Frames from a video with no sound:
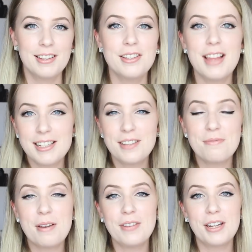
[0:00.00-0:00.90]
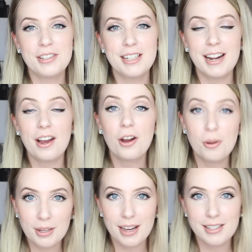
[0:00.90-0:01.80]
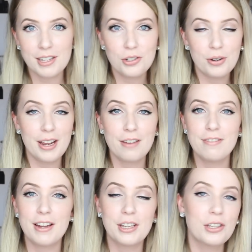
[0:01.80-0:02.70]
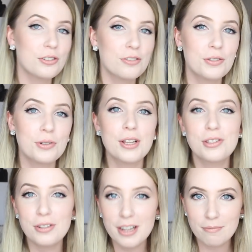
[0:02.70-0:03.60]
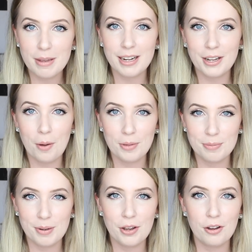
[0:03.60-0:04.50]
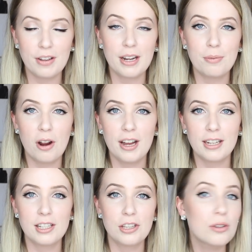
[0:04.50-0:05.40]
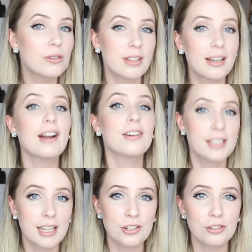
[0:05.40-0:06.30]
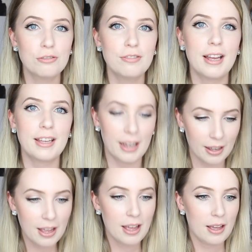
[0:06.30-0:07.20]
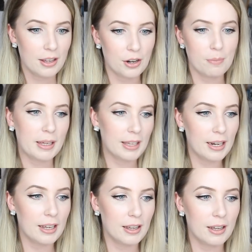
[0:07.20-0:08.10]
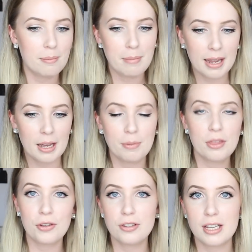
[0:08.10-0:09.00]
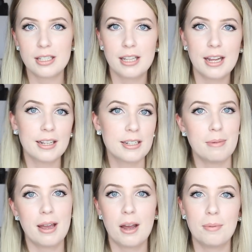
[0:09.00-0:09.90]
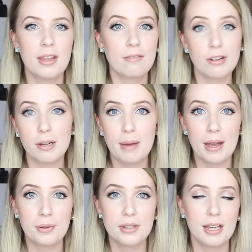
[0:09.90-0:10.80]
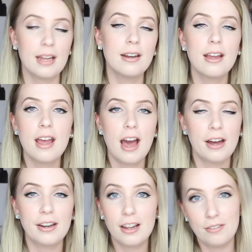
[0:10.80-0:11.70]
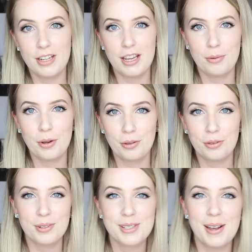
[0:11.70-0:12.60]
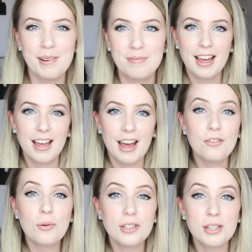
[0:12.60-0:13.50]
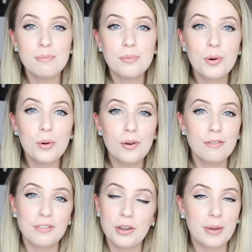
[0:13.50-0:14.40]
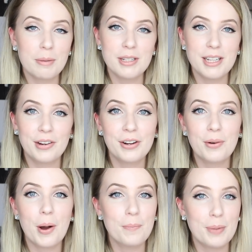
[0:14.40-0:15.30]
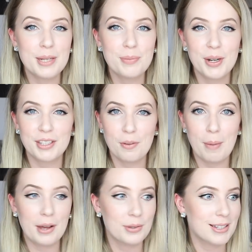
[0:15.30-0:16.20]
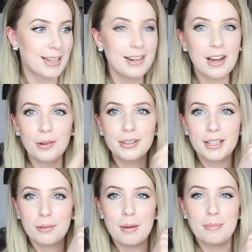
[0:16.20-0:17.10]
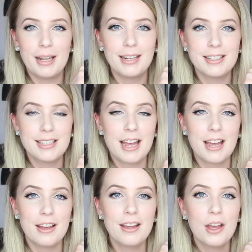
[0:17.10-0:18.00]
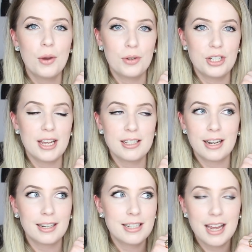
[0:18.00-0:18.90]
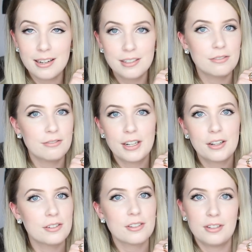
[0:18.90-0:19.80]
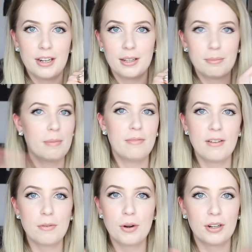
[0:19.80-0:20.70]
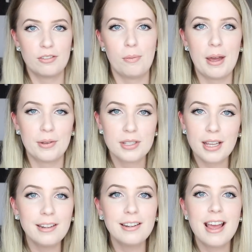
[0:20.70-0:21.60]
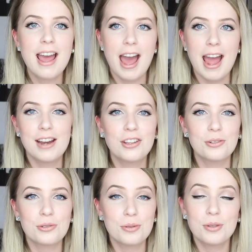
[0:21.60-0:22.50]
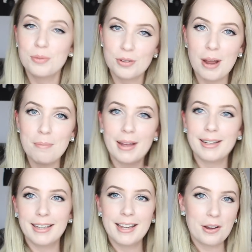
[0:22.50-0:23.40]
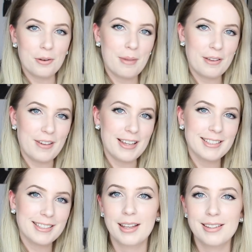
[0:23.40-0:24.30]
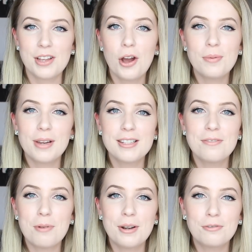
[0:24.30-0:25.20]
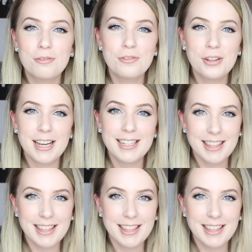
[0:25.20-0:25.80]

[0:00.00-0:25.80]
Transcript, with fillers: So that's it for my video today. I hope you guys enjoyed it and found it useful. Do leave me any comments below of any products that you think are essential for like a, you know, beginner makeup enthusiast getting into makeup and they have really pale skin. I'd love to hear what your thoughts are. If you want some more viewing material on best products for pale skin, I'll link my playlist here, which has like 10 different videos on like my favorite products for pale skin. And you can also subscribe by clicking on my face. So I hope you guys have a wonderful few days.